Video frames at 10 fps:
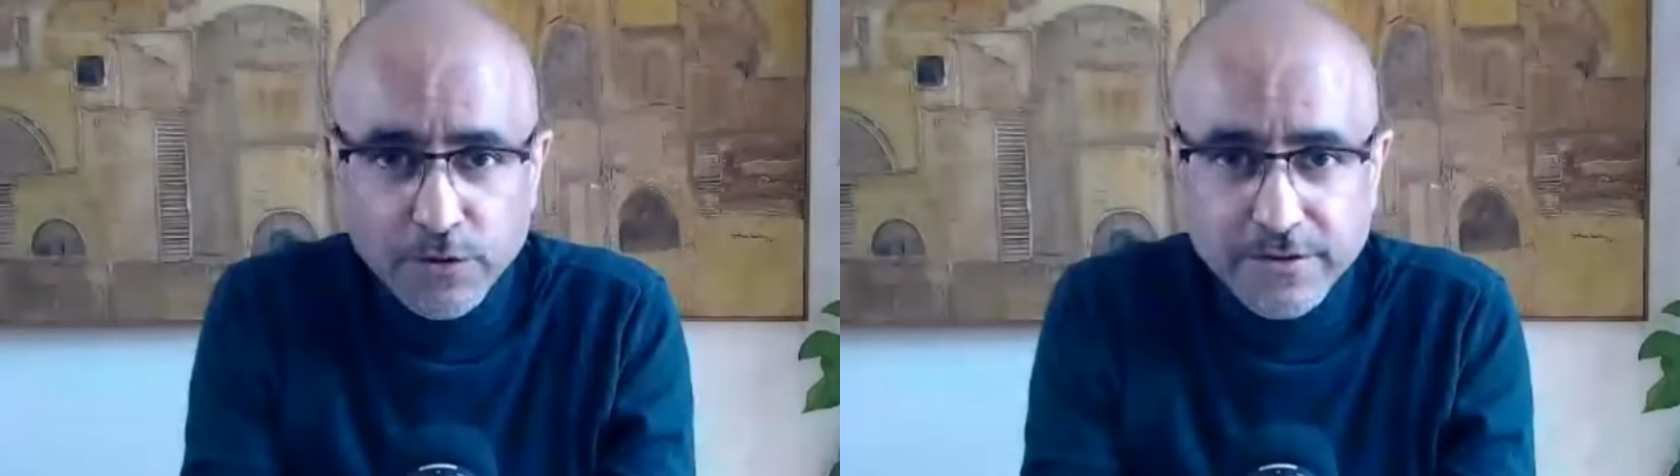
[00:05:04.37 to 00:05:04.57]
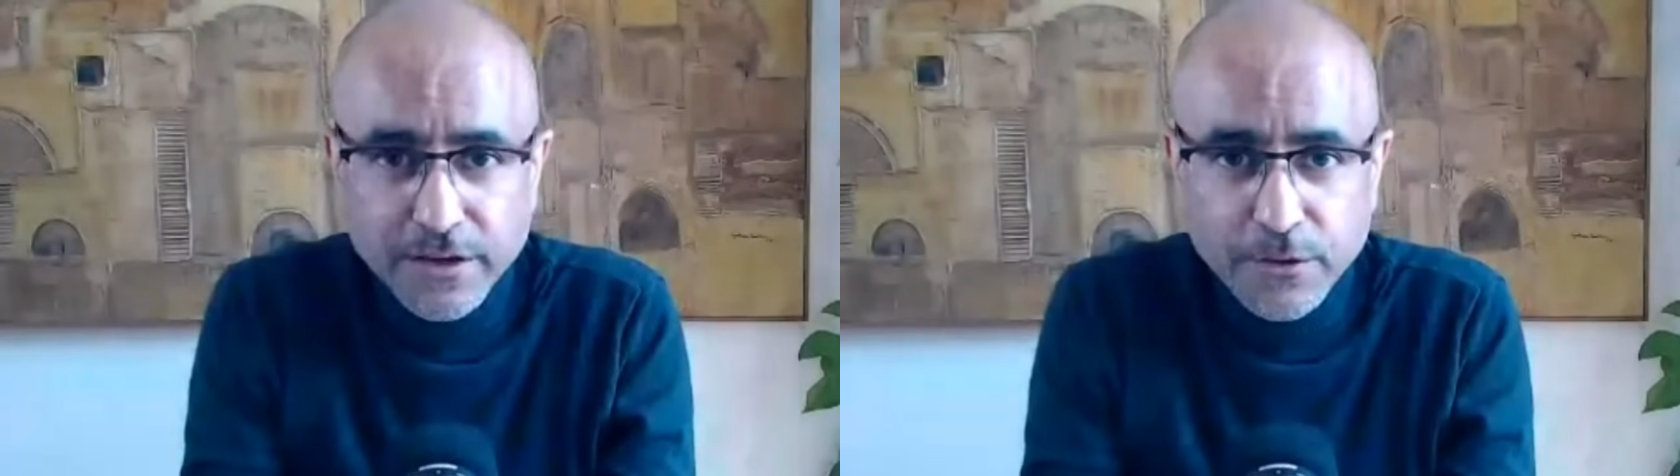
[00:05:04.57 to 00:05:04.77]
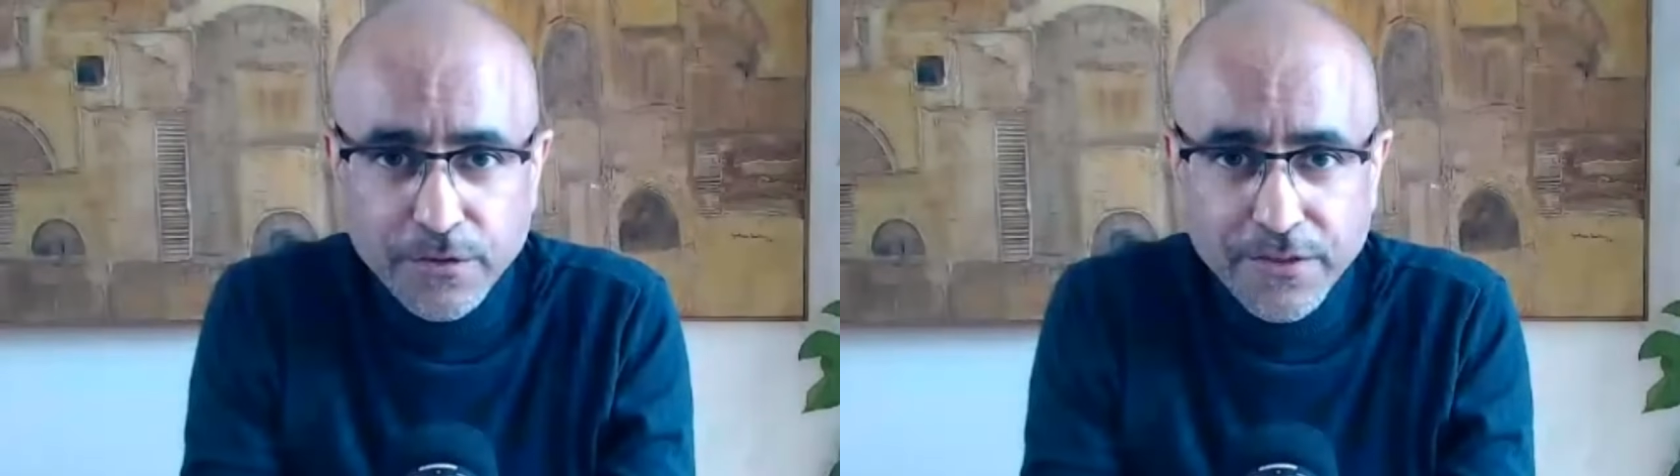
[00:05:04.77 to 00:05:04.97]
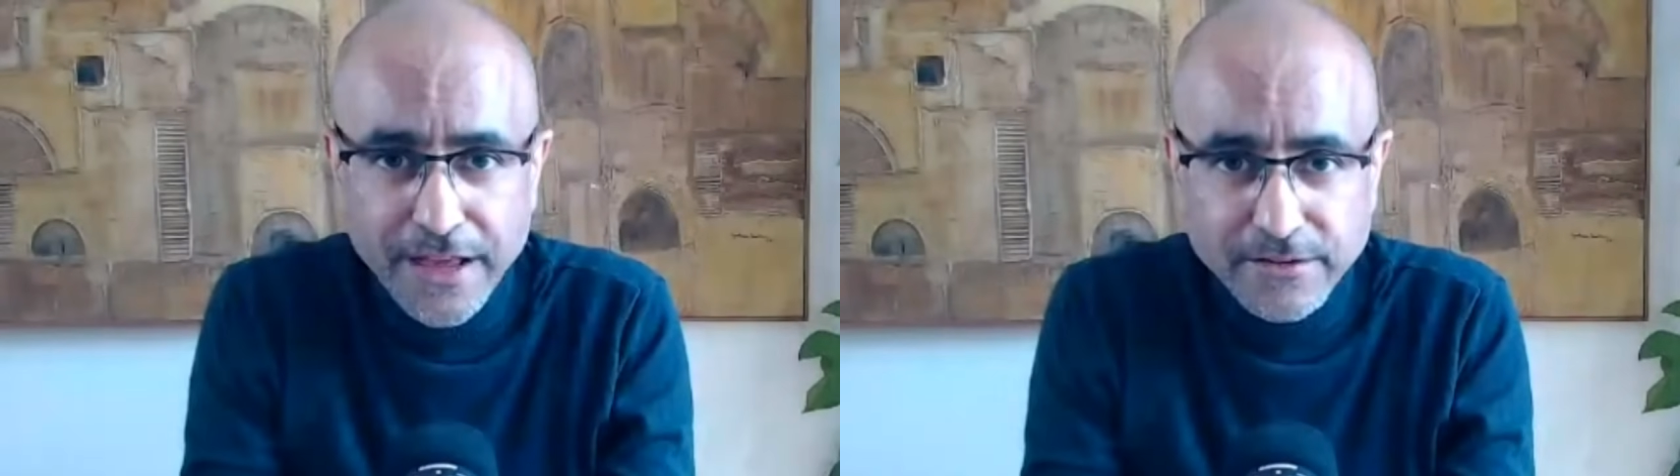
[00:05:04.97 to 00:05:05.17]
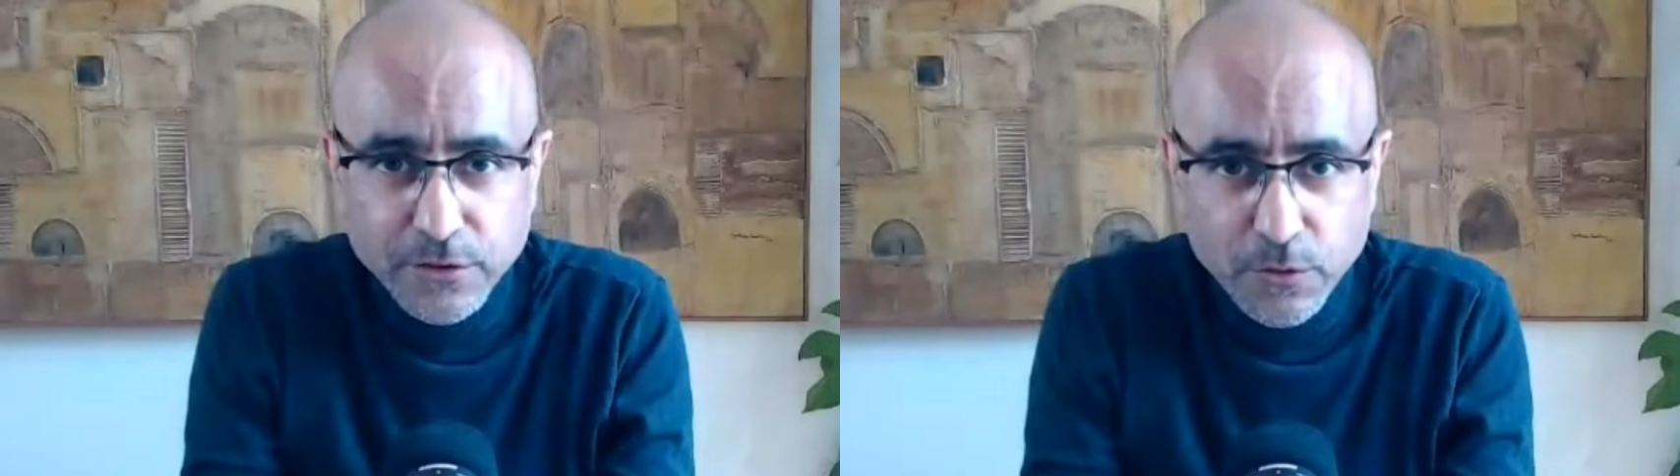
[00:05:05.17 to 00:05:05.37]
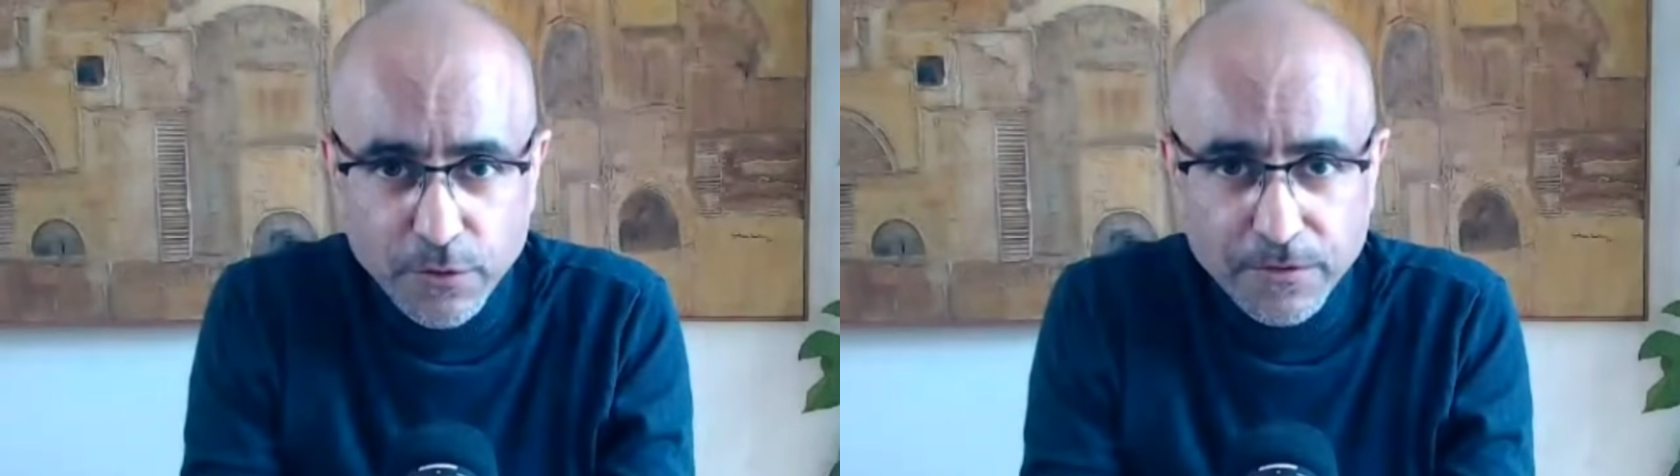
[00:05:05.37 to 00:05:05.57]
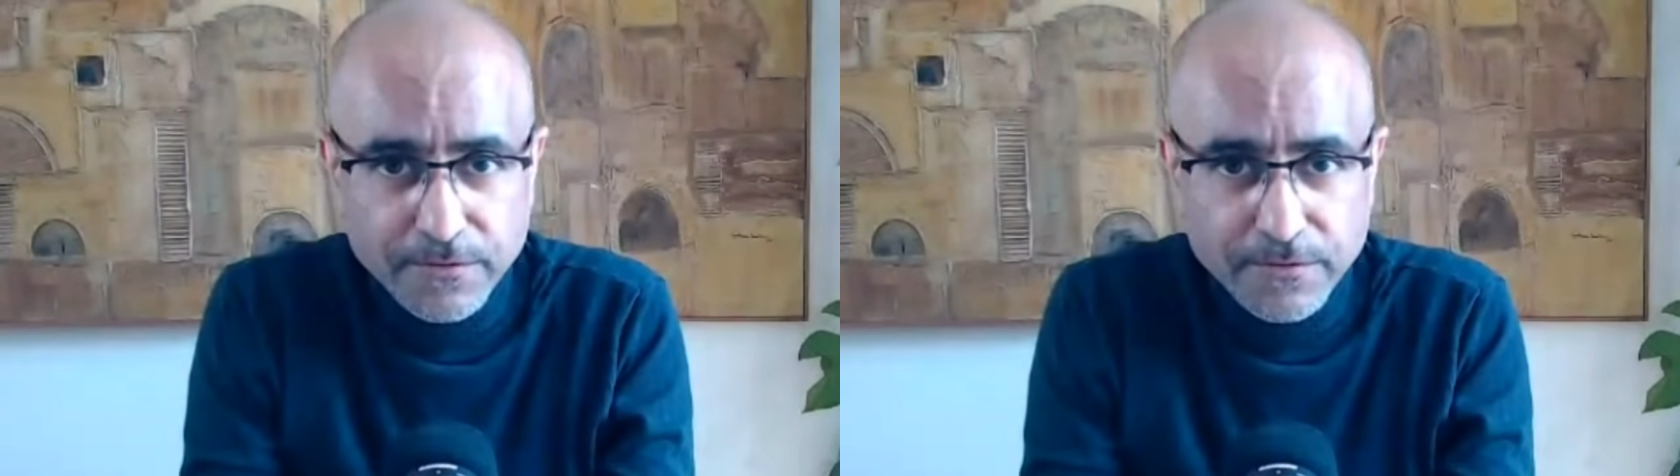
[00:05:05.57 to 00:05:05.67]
so that's your